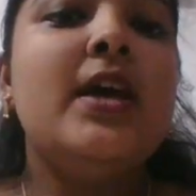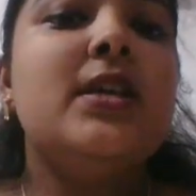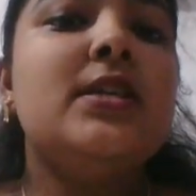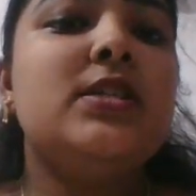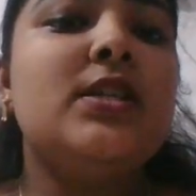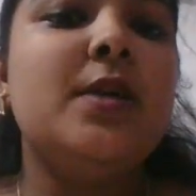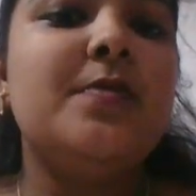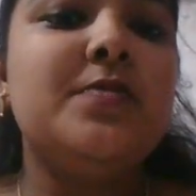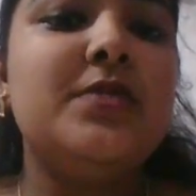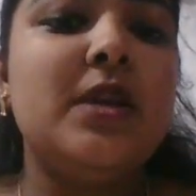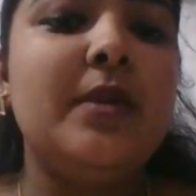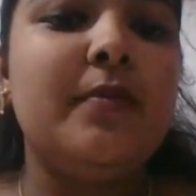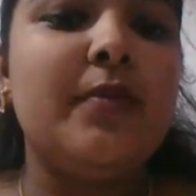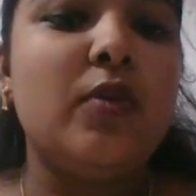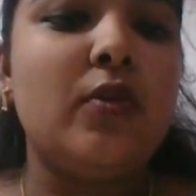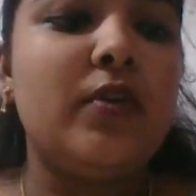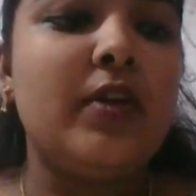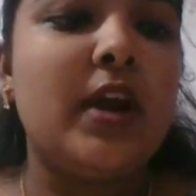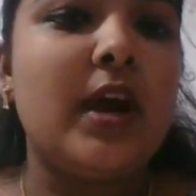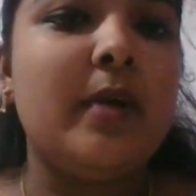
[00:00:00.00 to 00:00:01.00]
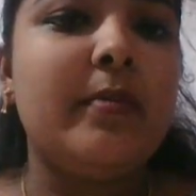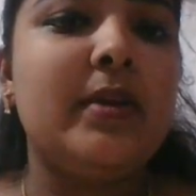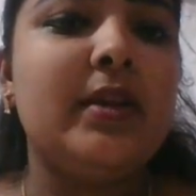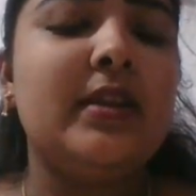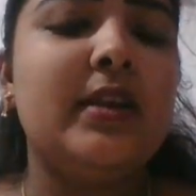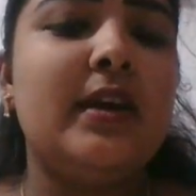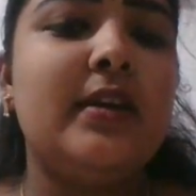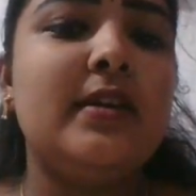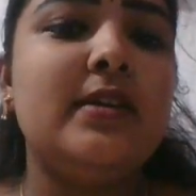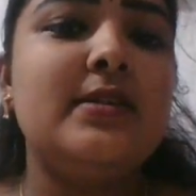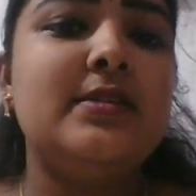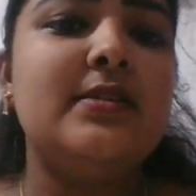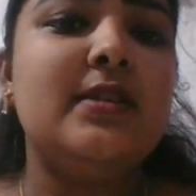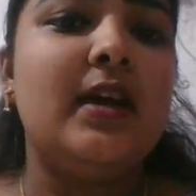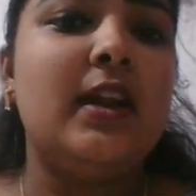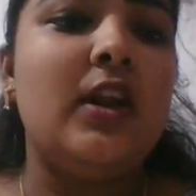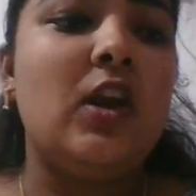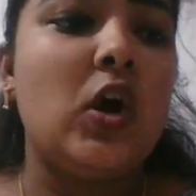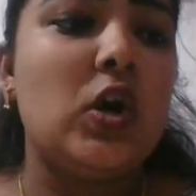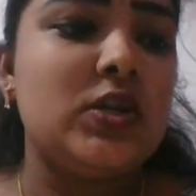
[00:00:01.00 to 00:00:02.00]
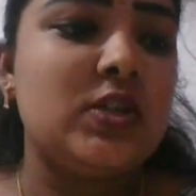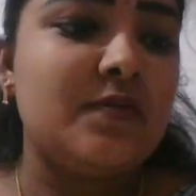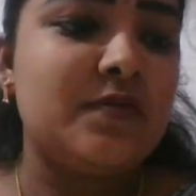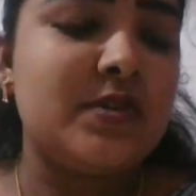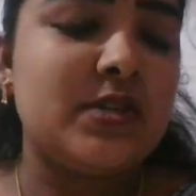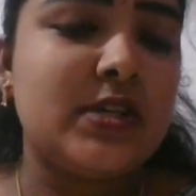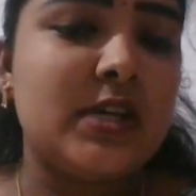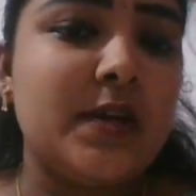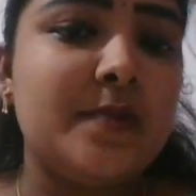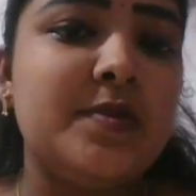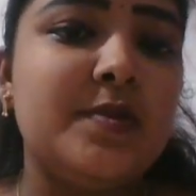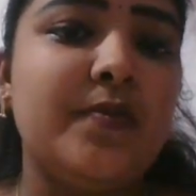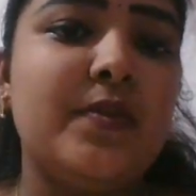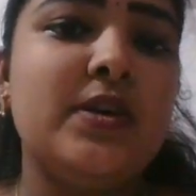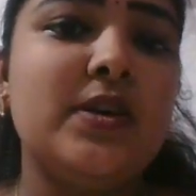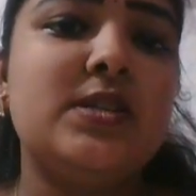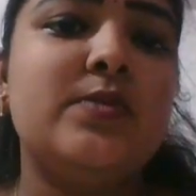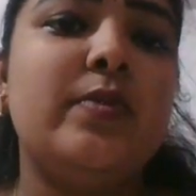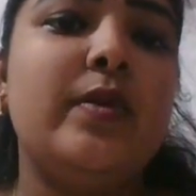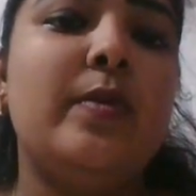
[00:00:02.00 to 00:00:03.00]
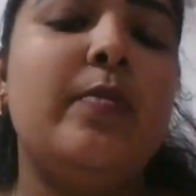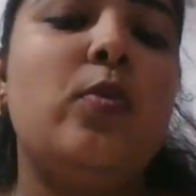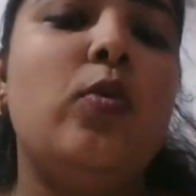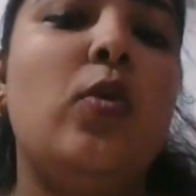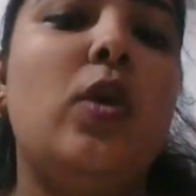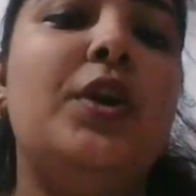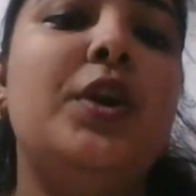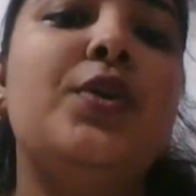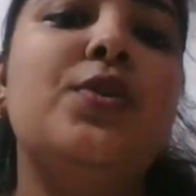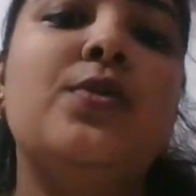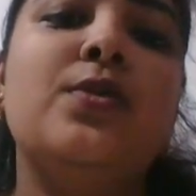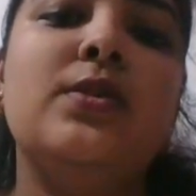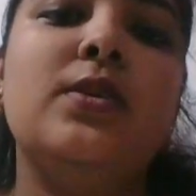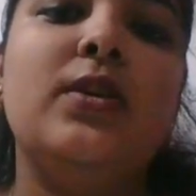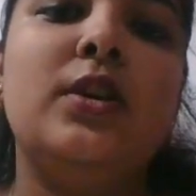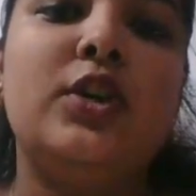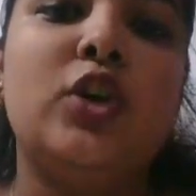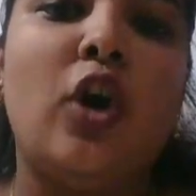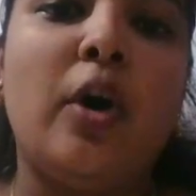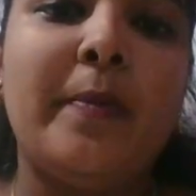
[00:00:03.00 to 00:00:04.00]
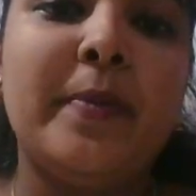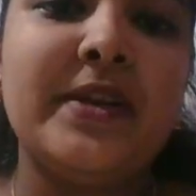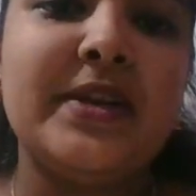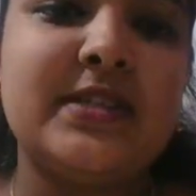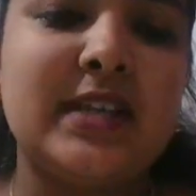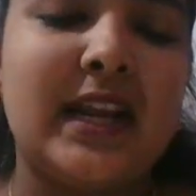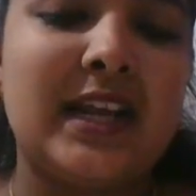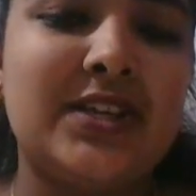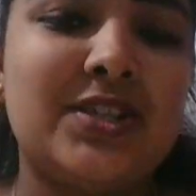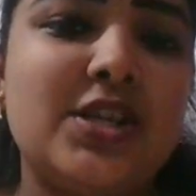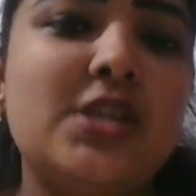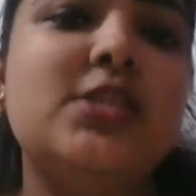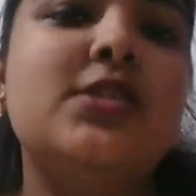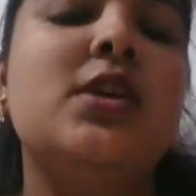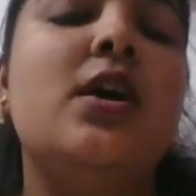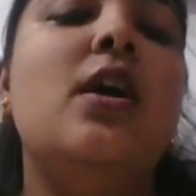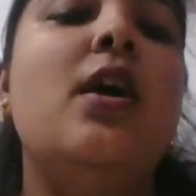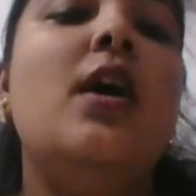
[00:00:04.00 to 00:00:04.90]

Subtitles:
Steps in programming, there is lots of steps. First we move on to the topic selections.